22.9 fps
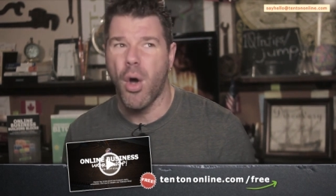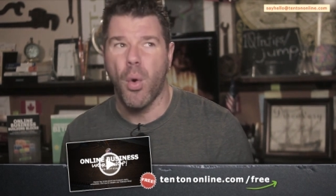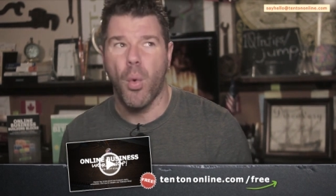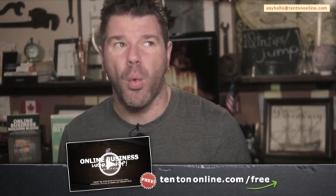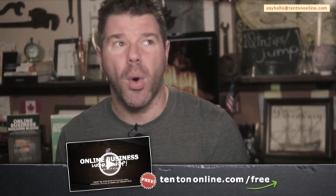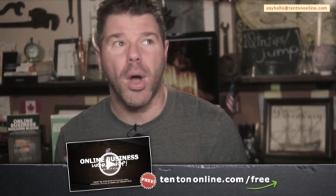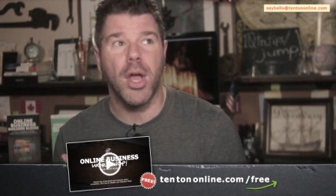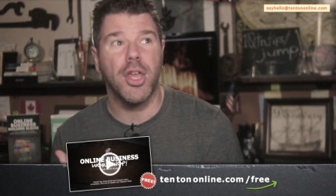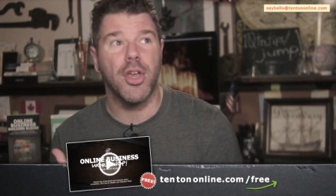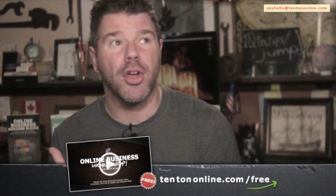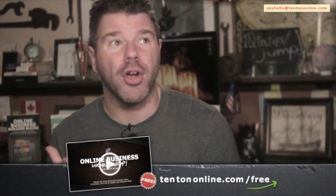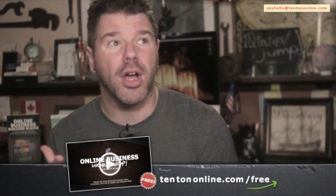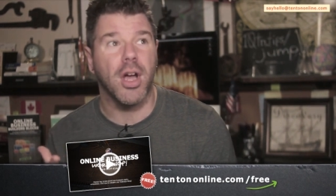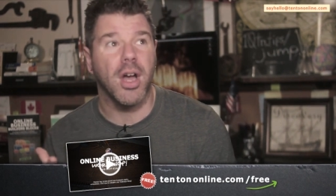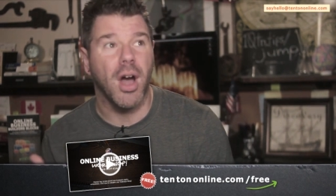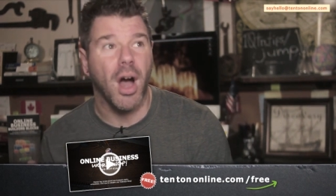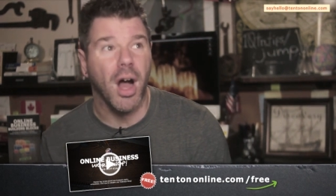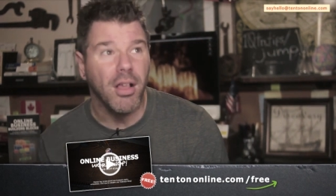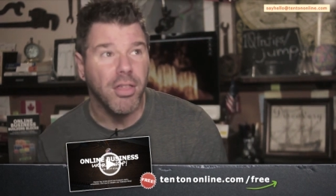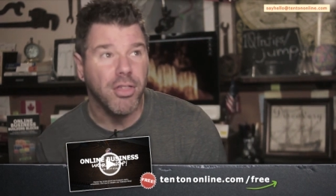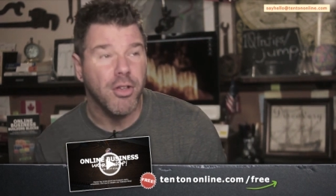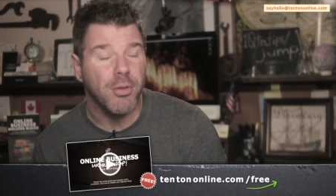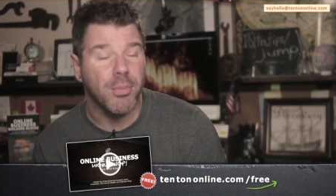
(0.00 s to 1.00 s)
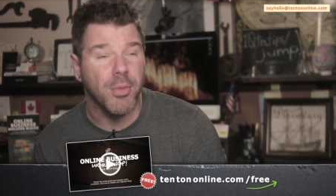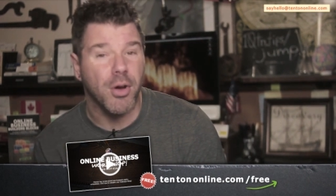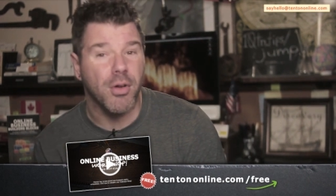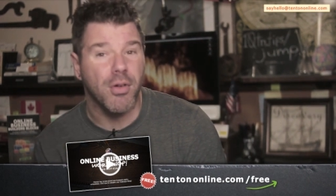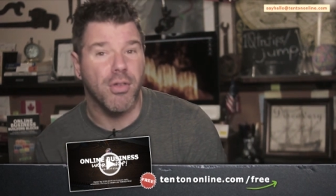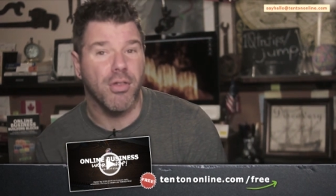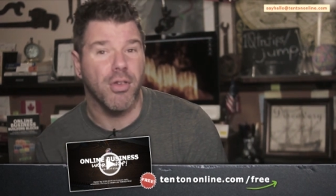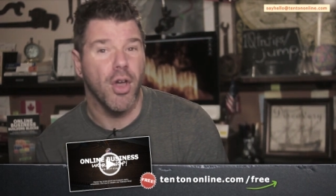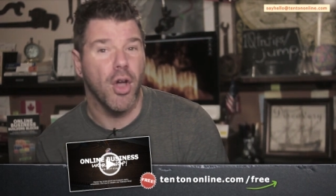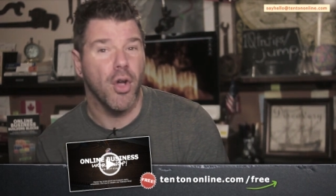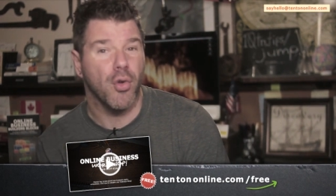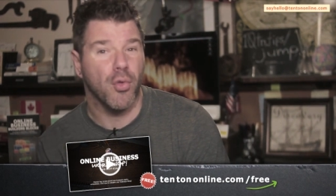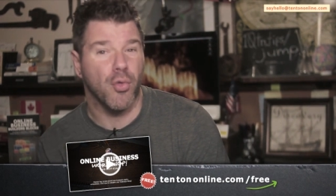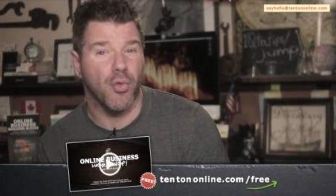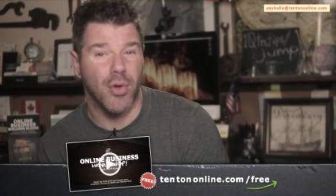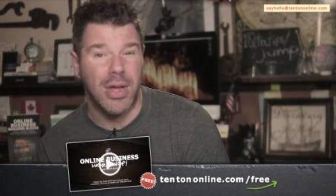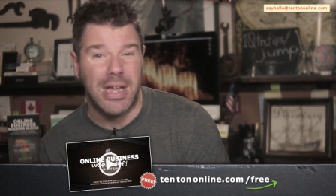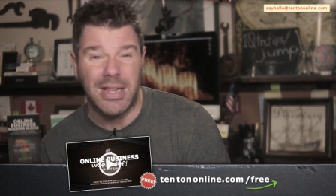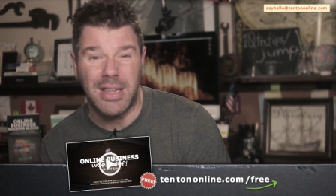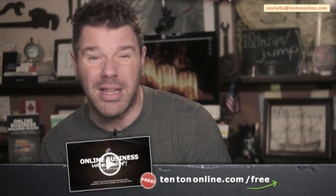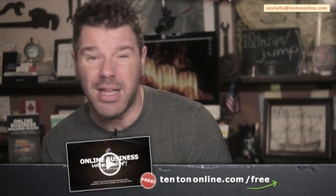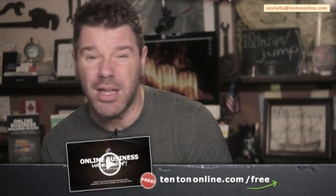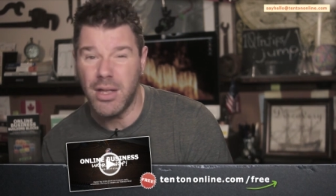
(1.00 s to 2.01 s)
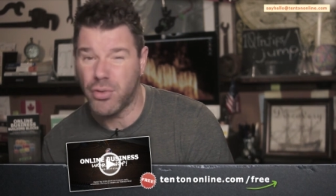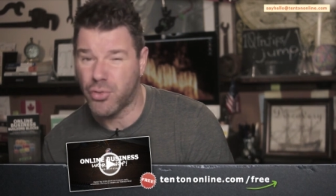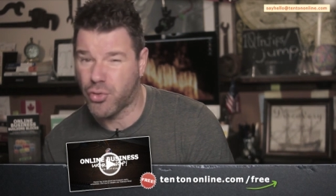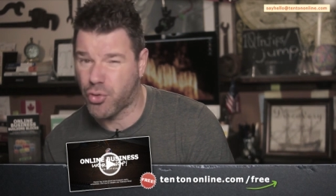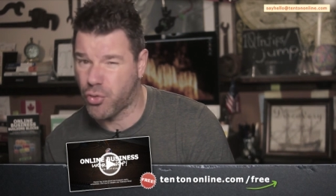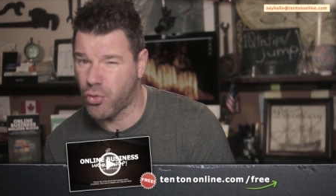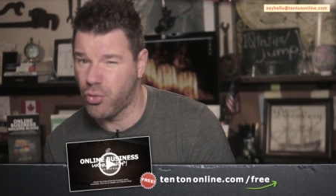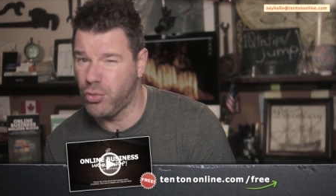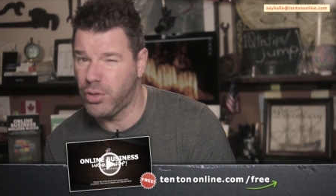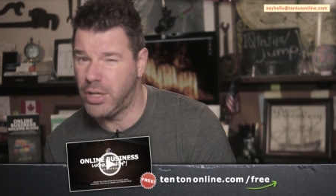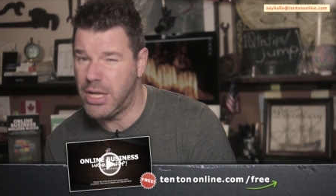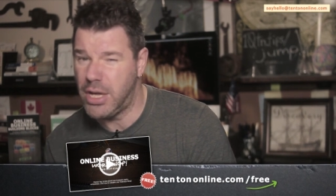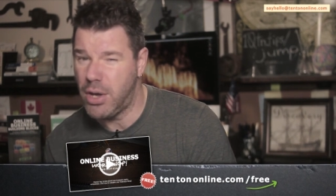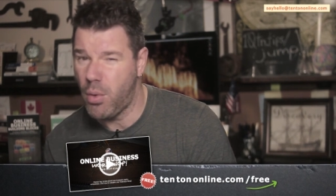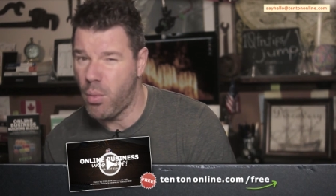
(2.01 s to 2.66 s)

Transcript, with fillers: what your customers really truly